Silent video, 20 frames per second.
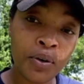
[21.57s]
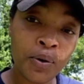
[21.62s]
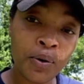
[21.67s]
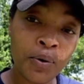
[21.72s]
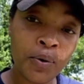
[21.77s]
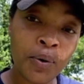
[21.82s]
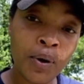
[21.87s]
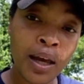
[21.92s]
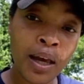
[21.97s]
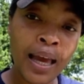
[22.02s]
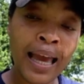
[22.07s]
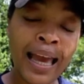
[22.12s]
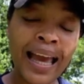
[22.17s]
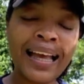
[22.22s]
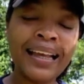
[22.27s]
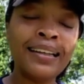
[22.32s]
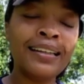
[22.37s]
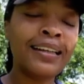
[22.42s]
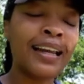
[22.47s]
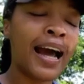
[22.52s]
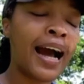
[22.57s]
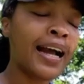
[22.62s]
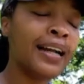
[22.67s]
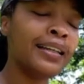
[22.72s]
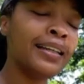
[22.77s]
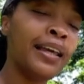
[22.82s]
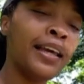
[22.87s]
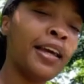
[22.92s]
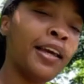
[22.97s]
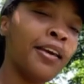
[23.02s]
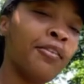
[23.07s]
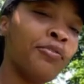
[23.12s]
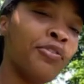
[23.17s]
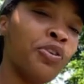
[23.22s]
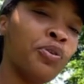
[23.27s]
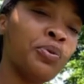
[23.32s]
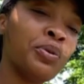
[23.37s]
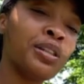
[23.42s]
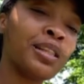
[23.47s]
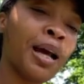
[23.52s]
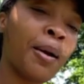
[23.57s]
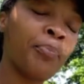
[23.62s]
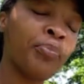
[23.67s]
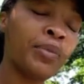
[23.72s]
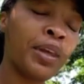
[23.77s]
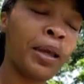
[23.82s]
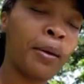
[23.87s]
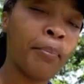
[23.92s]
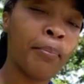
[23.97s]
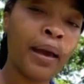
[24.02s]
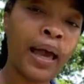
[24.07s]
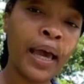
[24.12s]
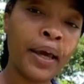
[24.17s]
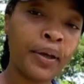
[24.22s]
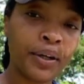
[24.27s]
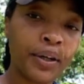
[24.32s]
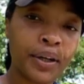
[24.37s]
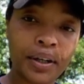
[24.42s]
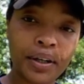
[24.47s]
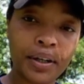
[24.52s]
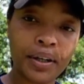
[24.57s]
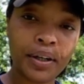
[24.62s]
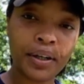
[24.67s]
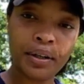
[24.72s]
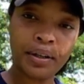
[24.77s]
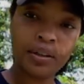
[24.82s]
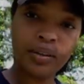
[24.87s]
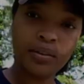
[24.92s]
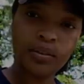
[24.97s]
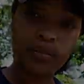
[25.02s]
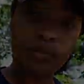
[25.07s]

you and not give you something better.